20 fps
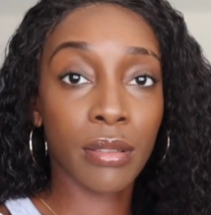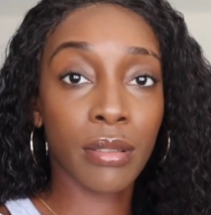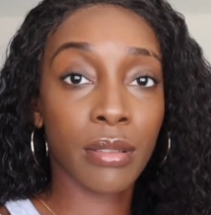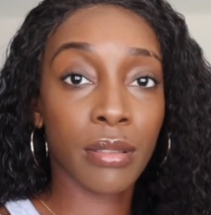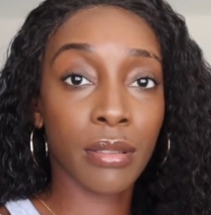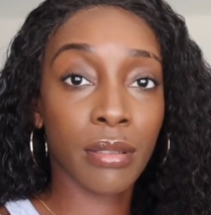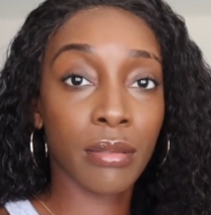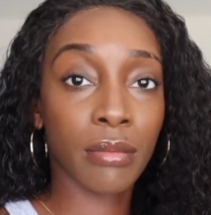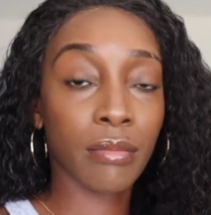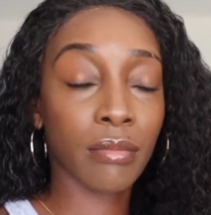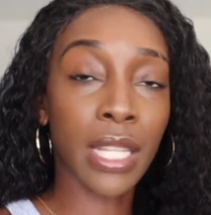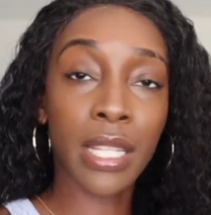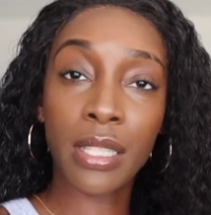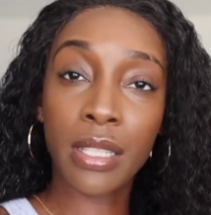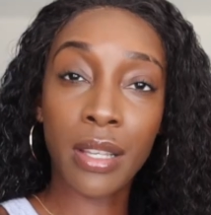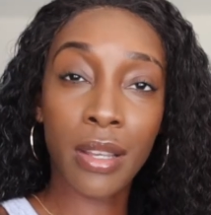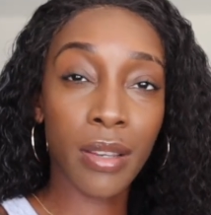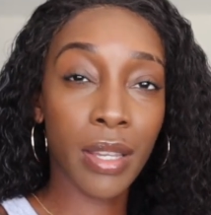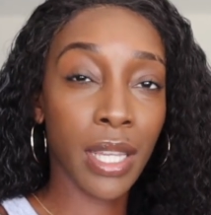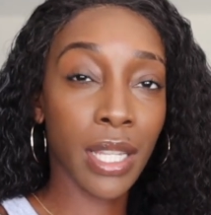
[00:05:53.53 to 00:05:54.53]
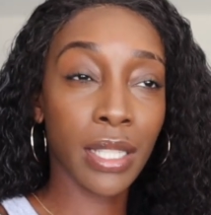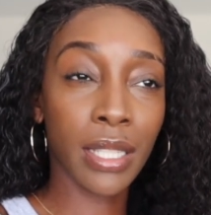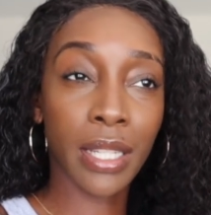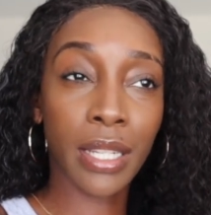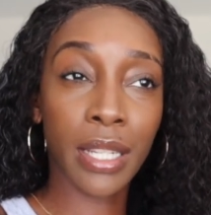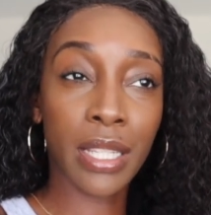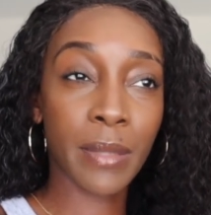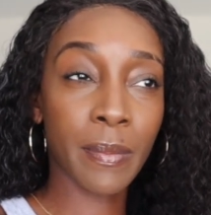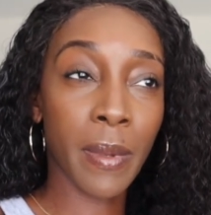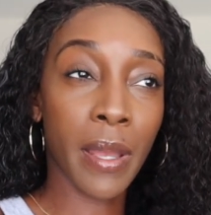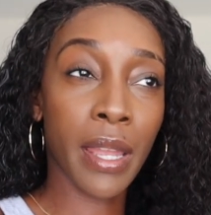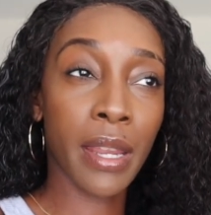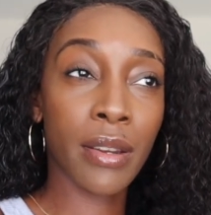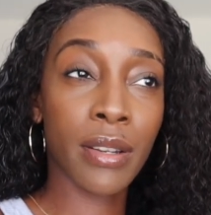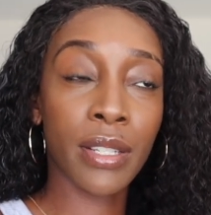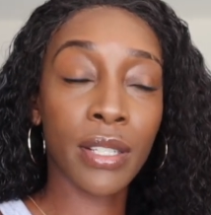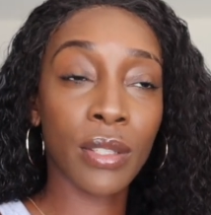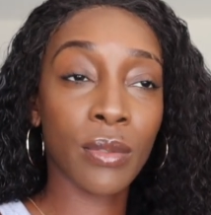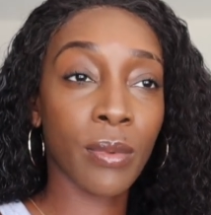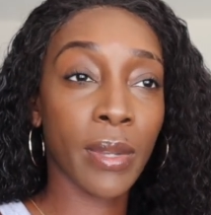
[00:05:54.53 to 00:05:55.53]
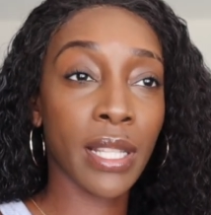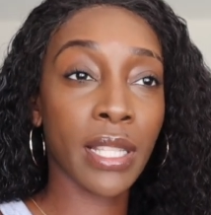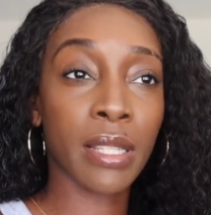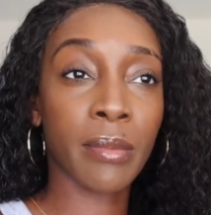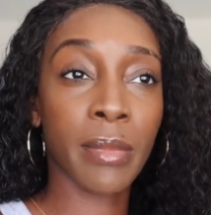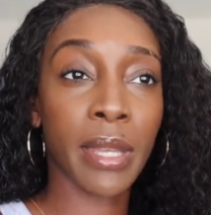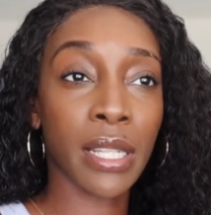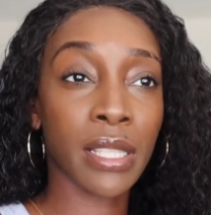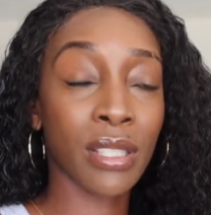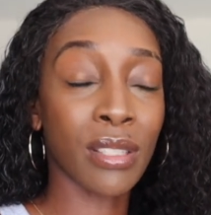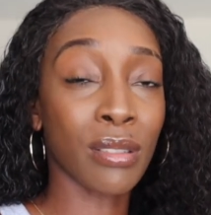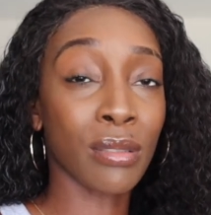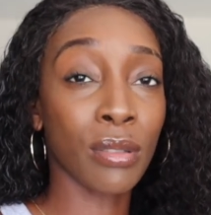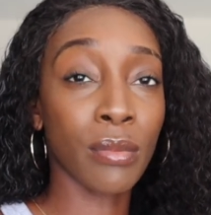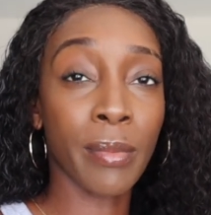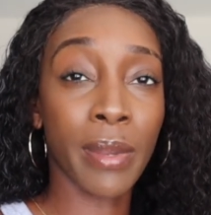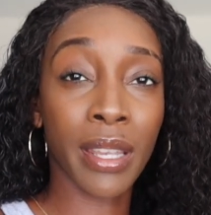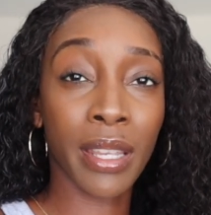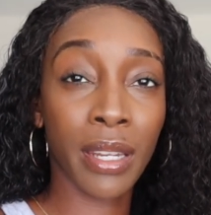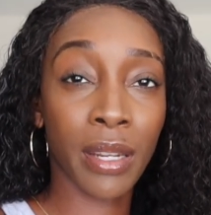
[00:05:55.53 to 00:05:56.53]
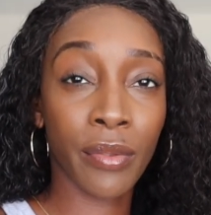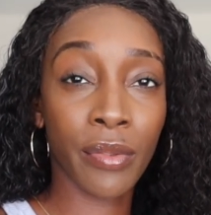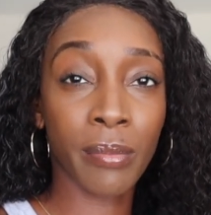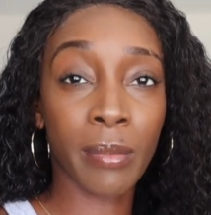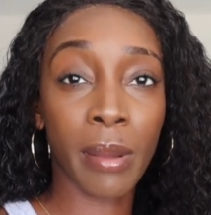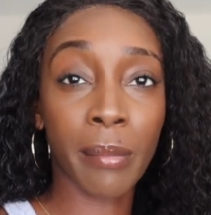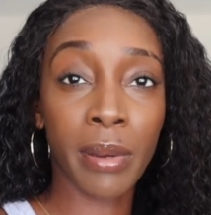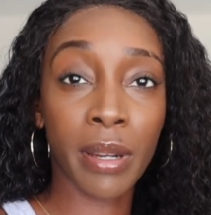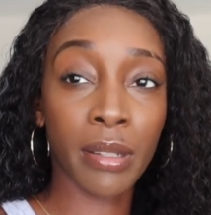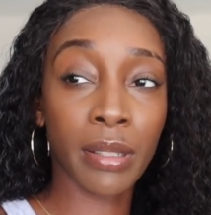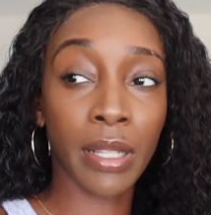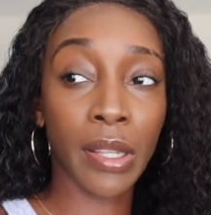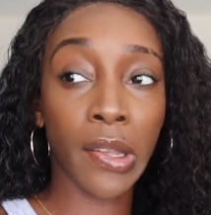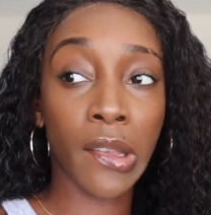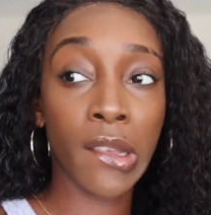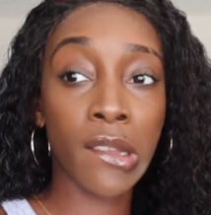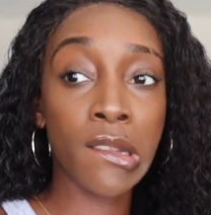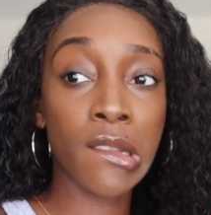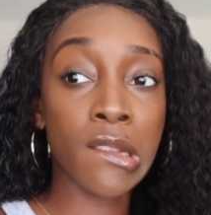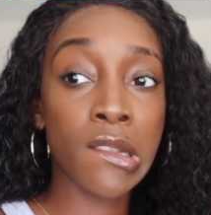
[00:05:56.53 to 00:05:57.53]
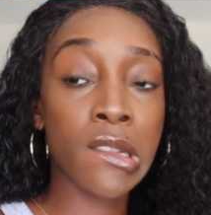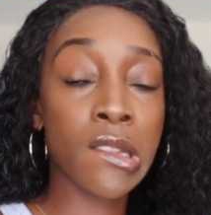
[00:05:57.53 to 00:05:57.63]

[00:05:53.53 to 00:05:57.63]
So I just go ahead and let it expire. Just wait till I'm actually gonna do my hair for my birthday.